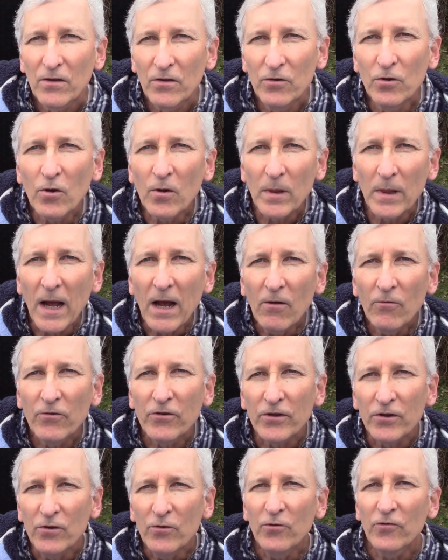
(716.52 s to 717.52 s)
You're allowed
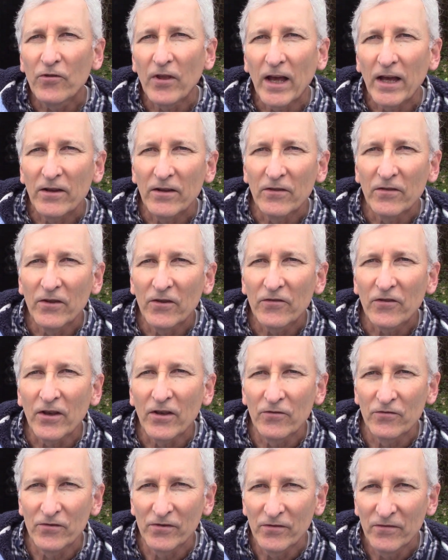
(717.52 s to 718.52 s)
to use that in this
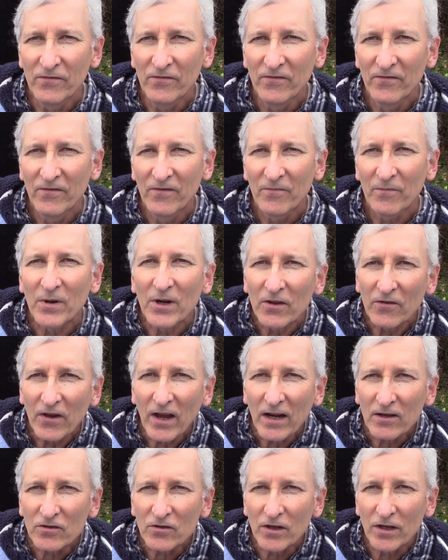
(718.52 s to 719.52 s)
engine, but it's
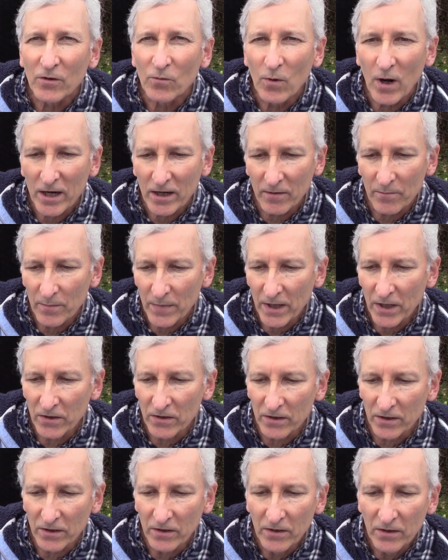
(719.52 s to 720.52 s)
actually
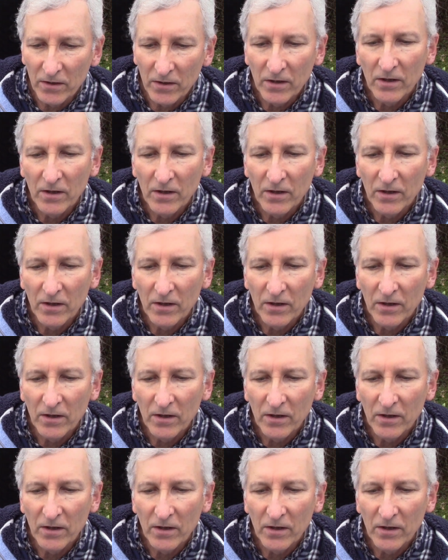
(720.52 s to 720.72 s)
recommended